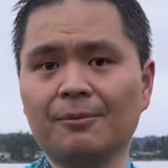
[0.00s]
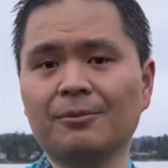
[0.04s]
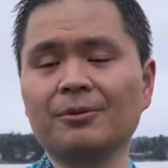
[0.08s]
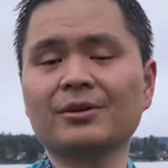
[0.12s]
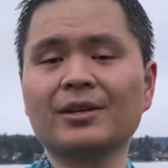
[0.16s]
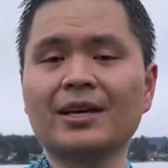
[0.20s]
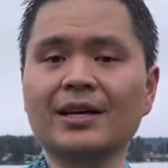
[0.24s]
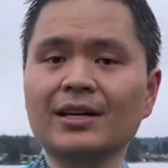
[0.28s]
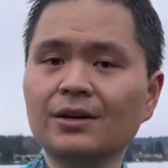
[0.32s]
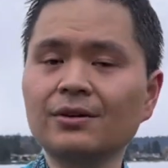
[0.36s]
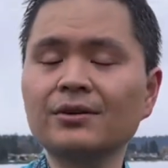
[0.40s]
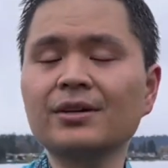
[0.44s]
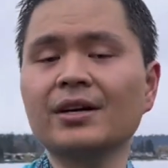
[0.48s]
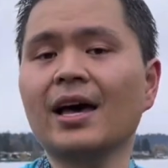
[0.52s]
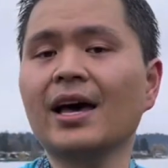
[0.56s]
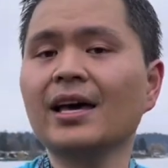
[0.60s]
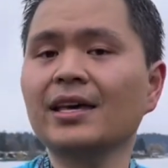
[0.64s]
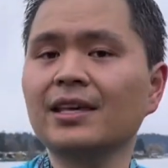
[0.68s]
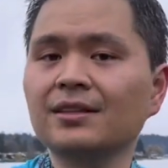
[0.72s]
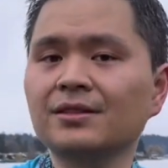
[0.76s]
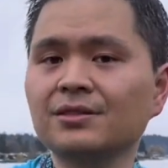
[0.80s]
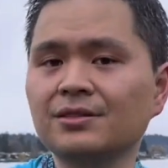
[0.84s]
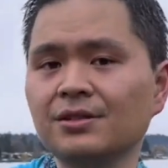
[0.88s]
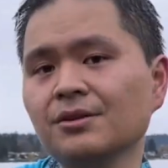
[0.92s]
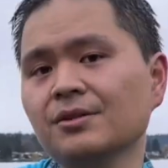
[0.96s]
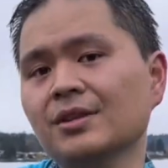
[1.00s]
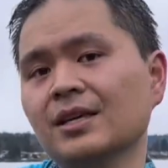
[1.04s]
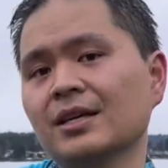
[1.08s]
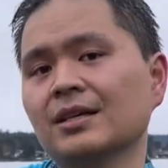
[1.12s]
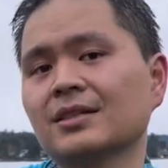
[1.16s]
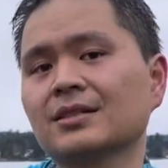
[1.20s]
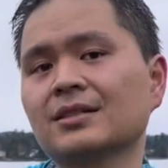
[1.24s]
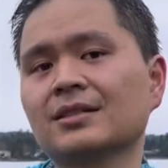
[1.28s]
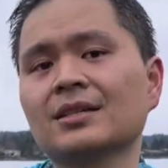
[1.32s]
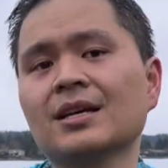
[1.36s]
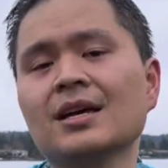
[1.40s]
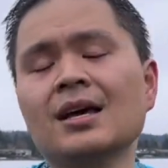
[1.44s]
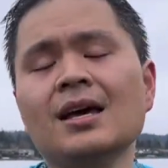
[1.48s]
You're like, okay, I can do this.
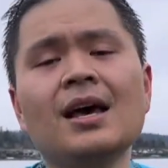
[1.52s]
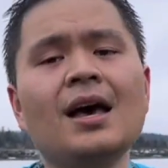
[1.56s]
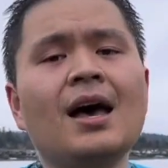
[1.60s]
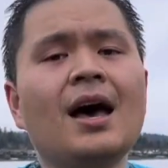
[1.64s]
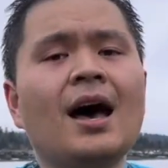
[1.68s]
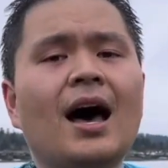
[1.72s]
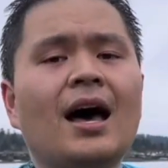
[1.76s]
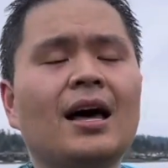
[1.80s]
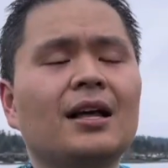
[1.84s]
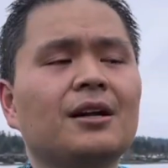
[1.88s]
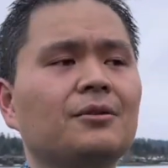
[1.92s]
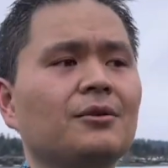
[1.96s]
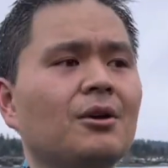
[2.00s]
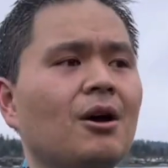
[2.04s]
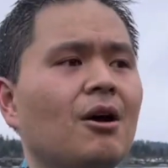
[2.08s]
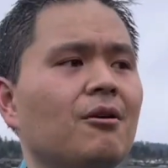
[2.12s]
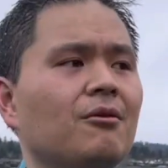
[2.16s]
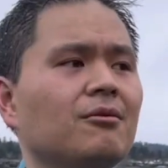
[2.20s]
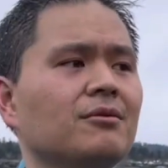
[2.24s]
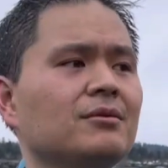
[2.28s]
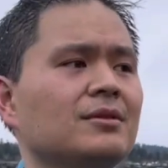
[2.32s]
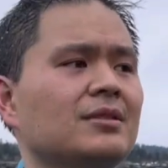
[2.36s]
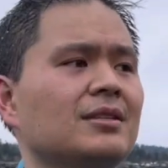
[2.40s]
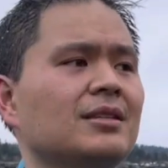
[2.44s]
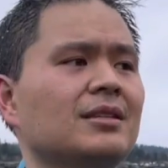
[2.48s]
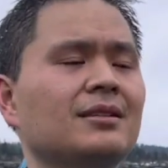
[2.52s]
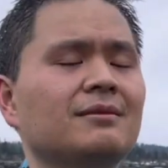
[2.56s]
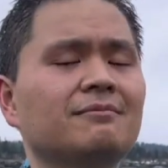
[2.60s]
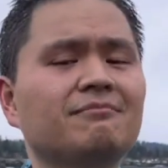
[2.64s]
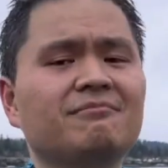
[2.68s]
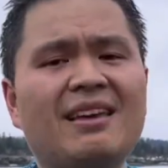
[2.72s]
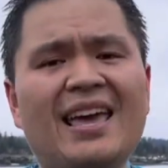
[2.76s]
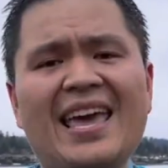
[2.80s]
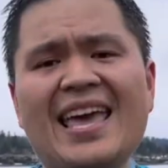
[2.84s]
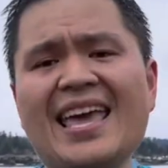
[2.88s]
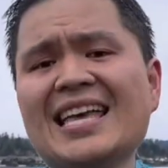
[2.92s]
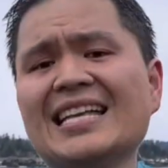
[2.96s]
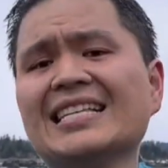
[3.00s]
At around
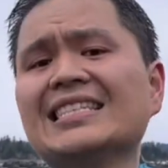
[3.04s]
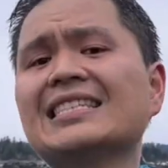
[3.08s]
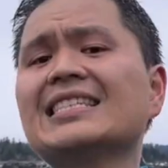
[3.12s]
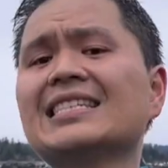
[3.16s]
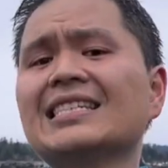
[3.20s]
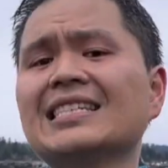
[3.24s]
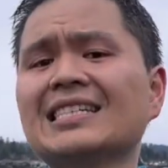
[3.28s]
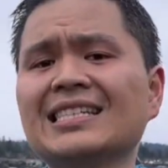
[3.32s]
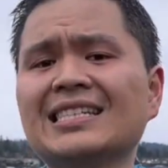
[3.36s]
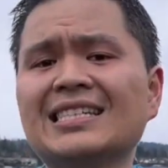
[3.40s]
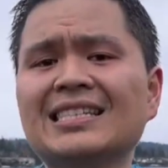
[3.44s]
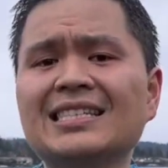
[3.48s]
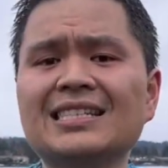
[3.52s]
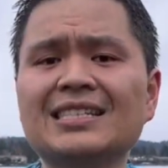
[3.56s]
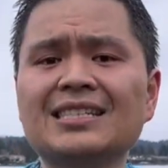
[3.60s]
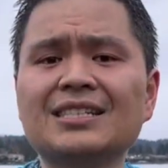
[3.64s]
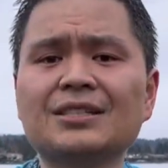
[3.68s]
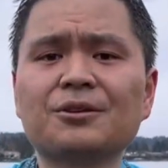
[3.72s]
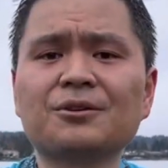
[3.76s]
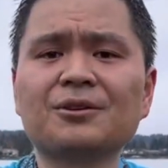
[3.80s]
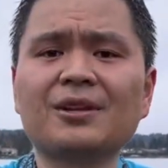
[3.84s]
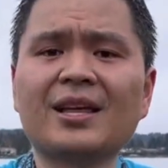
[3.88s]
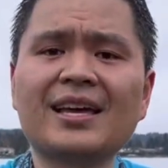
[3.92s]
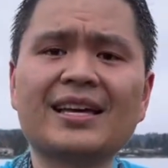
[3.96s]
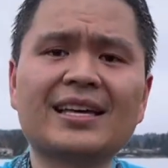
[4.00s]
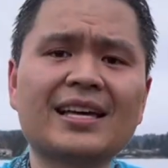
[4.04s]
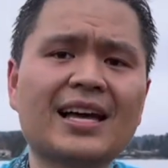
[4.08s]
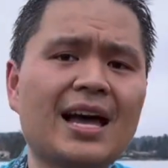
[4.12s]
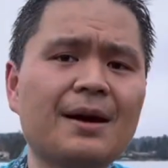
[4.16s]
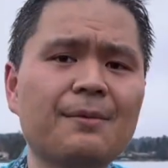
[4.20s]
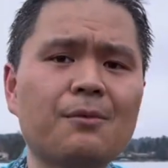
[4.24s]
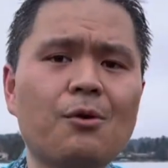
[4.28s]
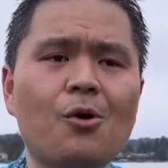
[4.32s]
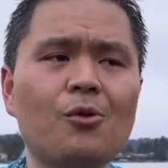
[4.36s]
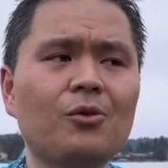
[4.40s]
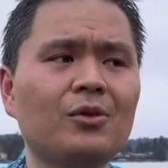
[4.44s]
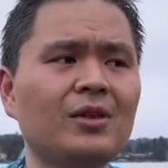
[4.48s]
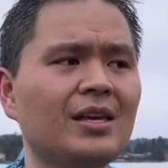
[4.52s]
8, you're like, I'm
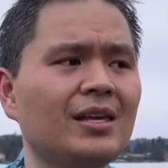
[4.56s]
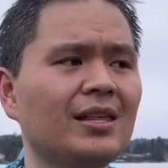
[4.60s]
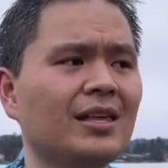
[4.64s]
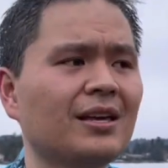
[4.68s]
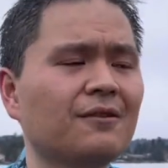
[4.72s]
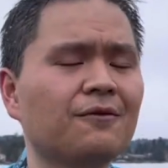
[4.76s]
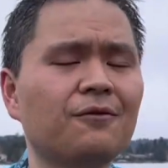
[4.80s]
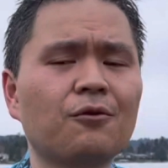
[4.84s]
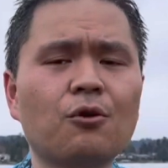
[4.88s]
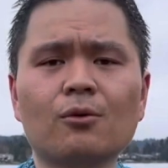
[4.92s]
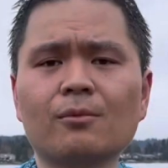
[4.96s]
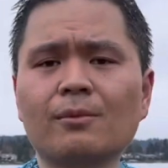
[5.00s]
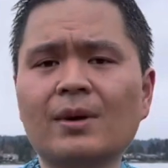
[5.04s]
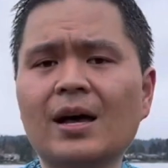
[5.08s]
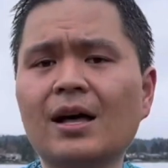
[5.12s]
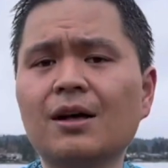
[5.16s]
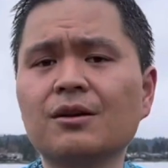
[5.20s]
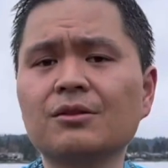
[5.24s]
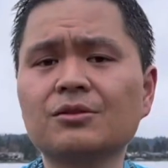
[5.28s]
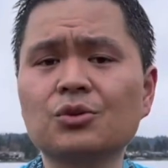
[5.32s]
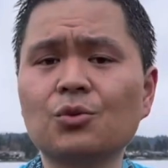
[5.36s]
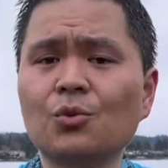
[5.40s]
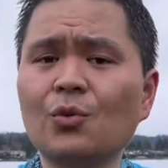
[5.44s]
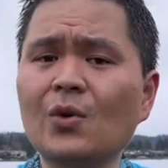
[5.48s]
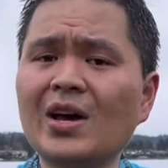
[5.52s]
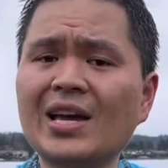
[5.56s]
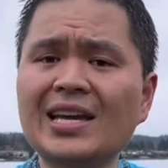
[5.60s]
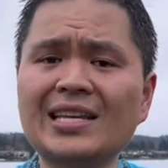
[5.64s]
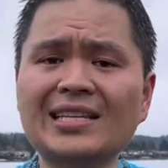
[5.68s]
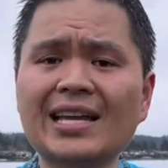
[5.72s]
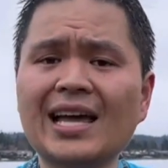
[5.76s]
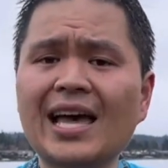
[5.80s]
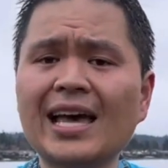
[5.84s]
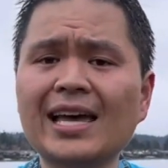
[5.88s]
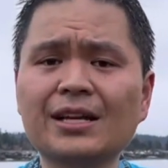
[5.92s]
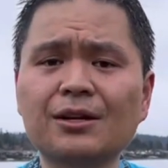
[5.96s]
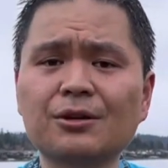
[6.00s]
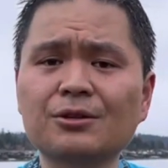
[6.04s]
only like 4 miles away.
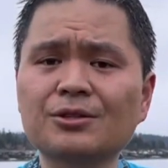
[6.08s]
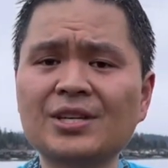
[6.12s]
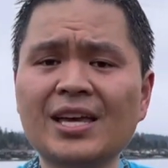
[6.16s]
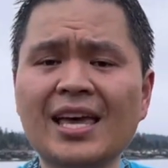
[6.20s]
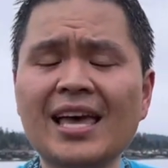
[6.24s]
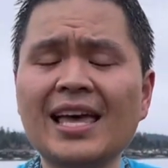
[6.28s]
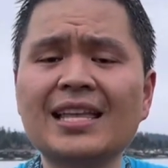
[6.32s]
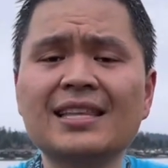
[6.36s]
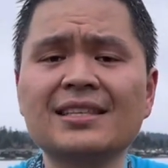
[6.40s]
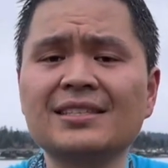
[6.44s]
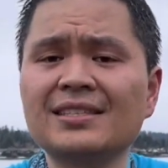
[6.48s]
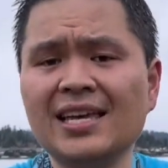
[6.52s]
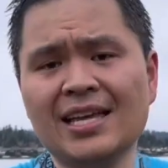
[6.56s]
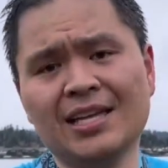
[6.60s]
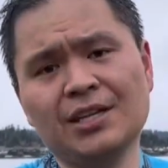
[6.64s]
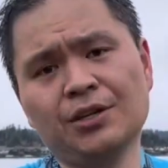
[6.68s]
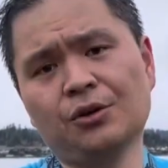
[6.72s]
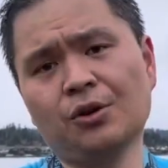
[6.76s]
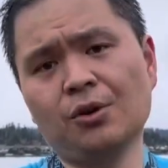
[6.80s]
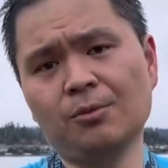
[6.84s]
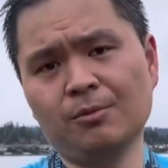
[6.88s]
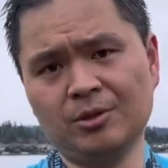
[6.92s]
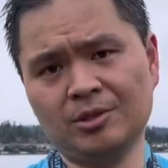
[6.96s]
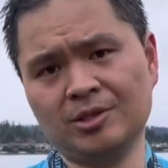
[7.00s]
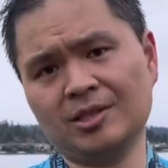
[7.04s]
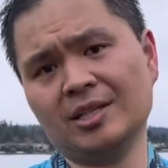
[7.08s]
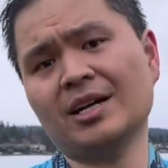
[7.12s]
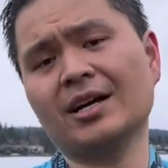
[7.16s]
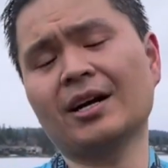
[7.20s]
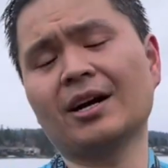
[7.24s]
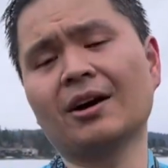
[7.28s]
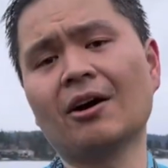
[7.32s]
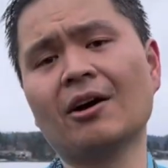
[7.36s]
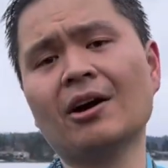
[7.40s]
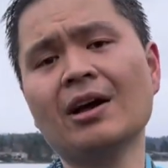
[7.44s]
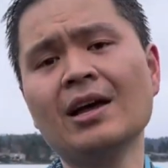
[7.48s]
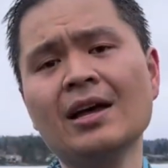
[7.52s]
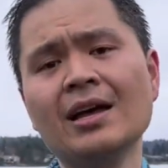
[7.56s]
9 or 10, you're almost
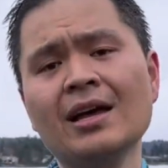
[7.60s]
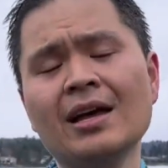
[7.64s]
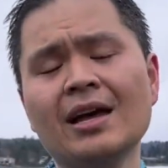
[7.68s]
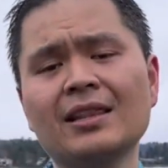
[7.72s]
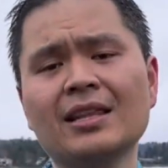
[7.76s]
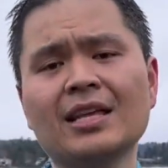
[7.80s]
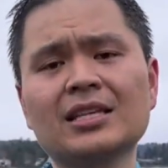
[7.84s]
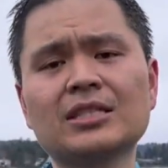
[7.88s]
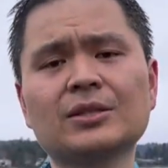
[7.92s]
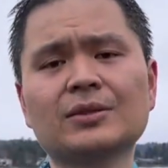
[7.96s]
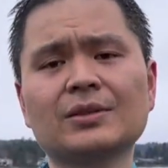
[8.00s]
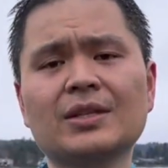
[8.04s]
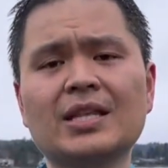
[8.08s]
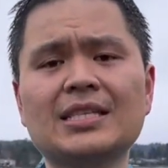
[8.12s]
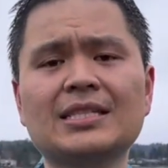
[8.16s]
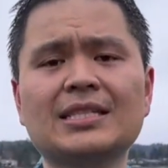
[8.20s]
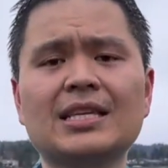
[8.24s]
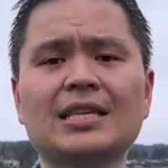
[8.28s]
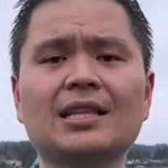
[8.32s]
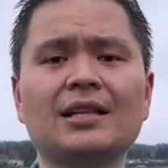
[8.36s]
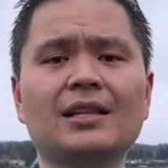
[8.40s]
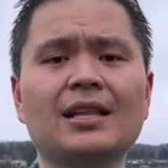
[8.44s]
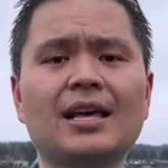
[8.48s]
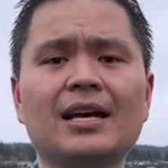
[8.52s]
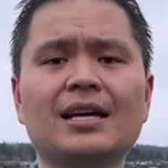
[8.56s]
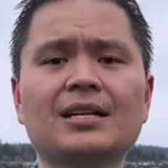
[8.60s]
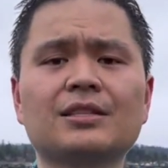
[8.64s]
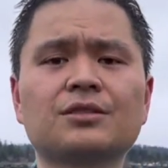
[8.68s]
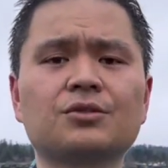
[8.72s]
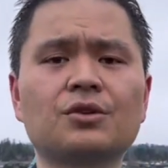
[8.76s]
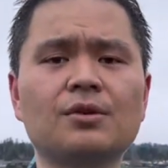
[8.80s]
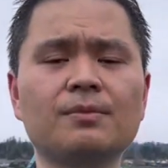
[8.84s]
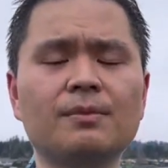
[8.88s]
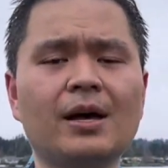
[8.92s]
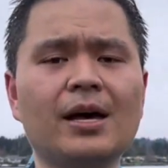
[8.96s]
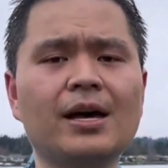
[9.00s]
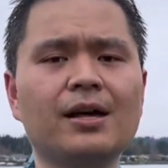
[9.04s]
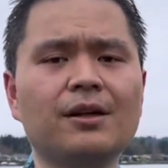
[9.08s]
there. And that's why they say the last 3
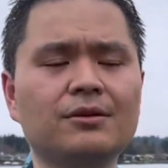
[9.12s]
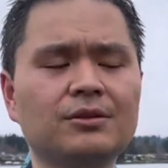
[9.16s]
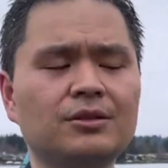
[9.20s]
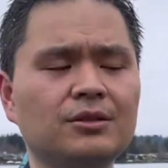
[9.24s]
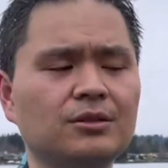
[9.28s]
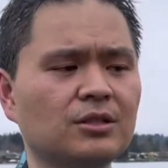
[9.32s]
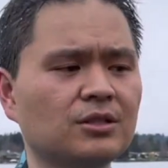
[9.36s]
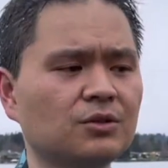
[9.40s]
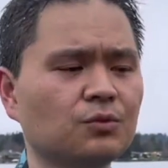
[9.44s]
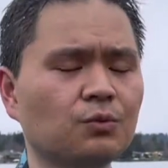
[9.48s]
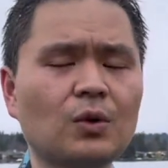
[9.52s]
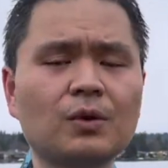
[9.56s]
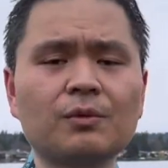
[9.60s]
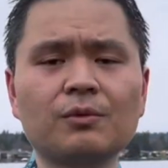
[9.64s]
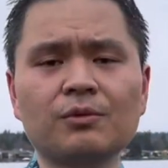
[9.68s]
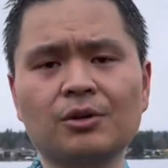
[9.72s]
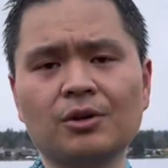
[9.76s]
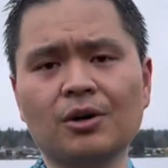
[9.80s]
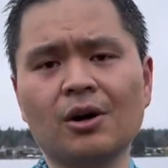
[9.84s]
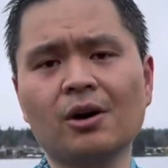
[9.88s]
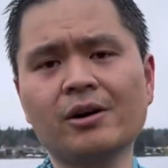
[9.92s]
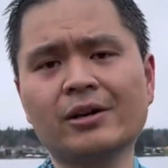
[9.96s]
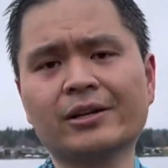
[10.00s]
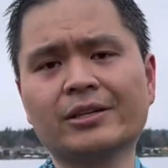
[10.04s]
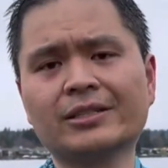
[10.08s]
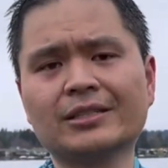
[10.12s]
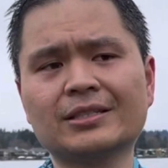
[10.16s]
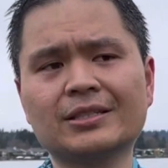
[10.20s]
miles, you just run with your heart.